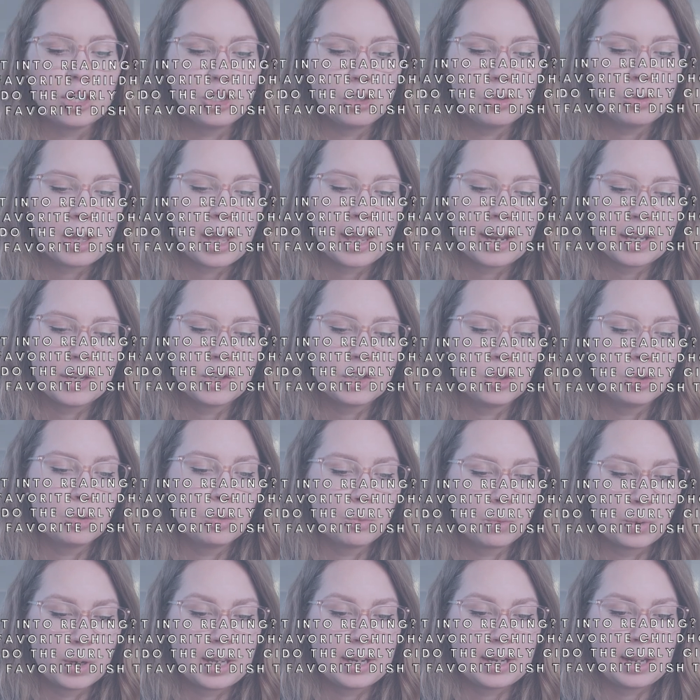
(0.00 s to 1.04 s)
did you get into
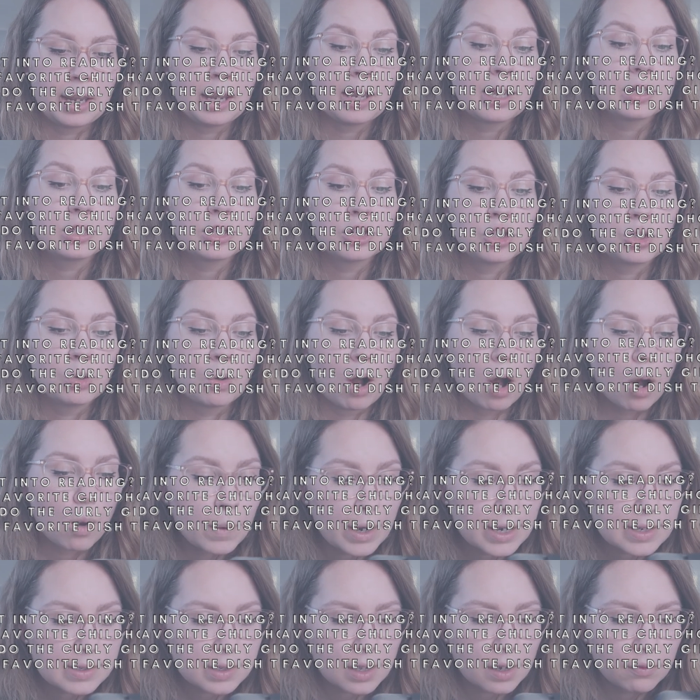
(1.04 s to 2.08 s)
reading? Did you
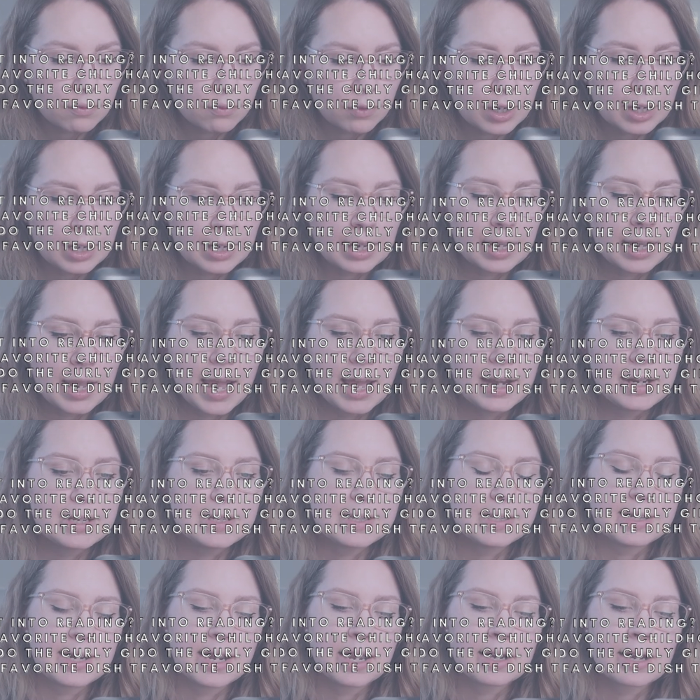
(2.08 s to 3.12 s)
always love reading? Any
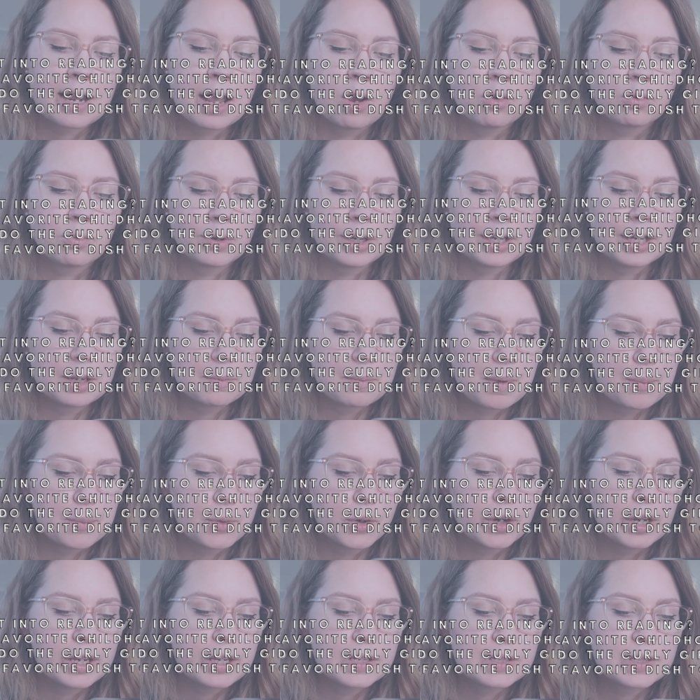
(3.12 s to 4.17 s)
standout reading
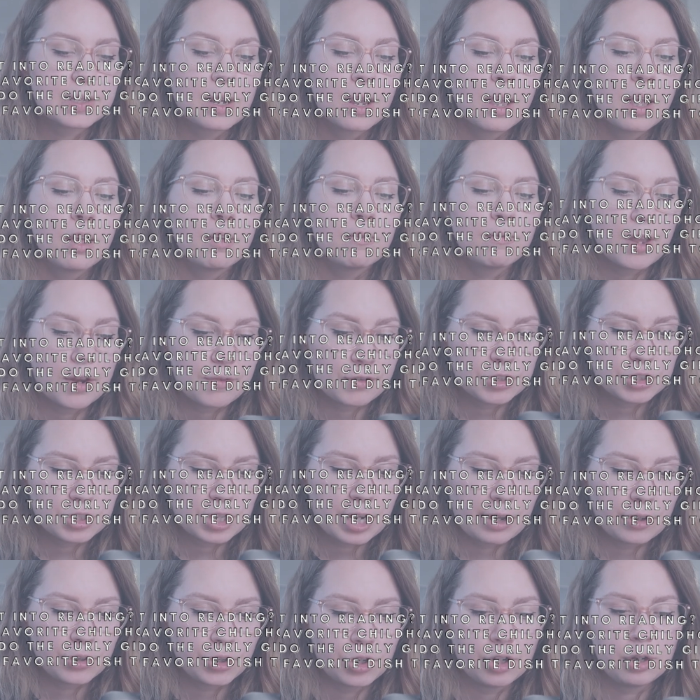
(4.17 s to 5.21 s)
memories? Favorite
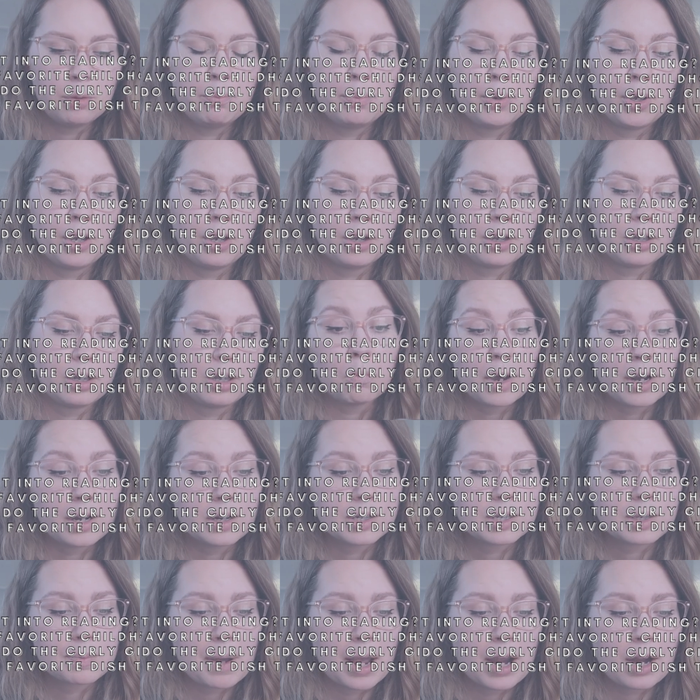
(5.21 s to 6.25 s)
childhood book? What
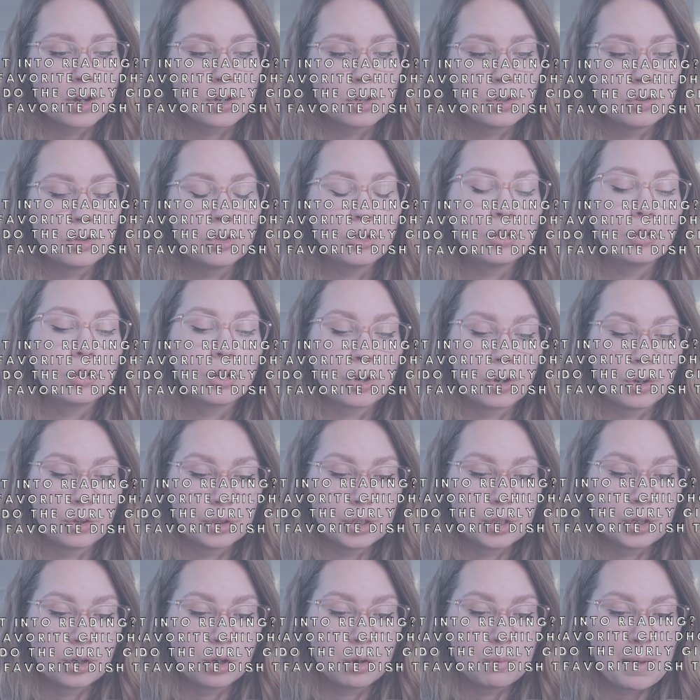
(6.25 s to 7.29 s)
inspired you to do the
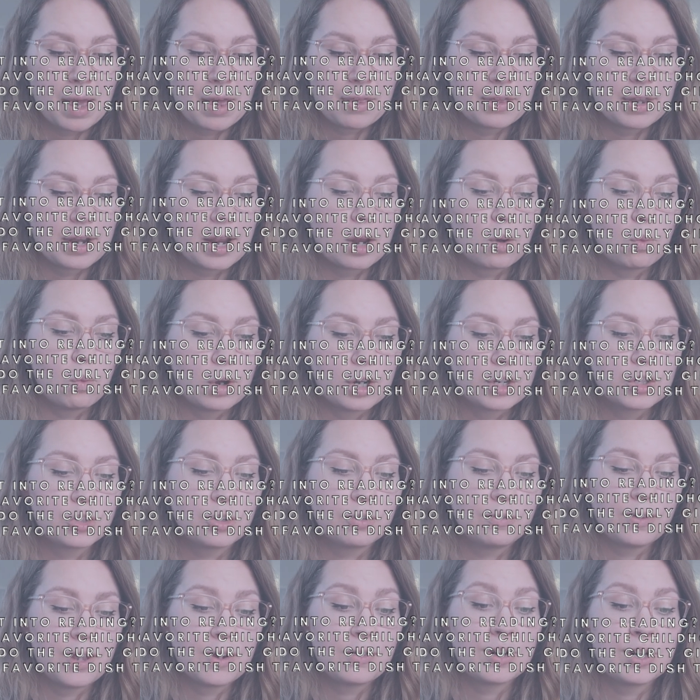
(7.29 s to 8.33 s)
curly girl method? And what is
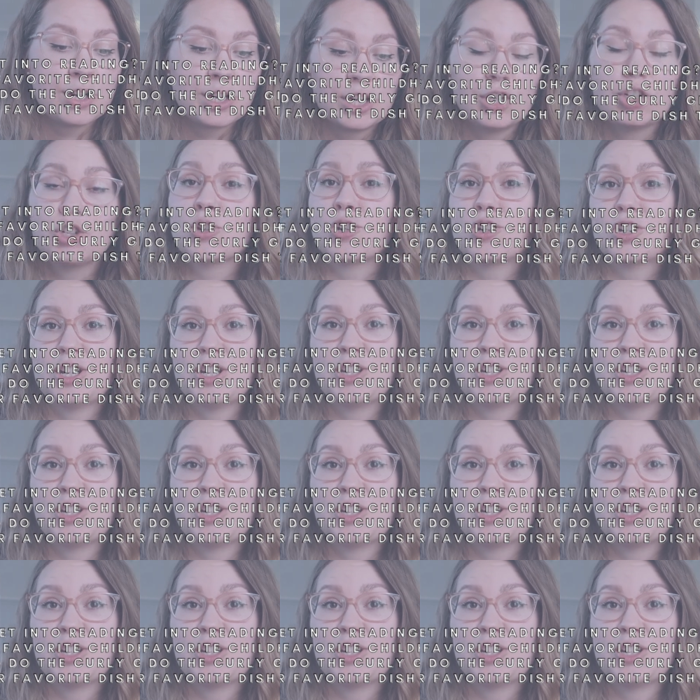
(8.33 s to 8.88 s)
your favorite dish or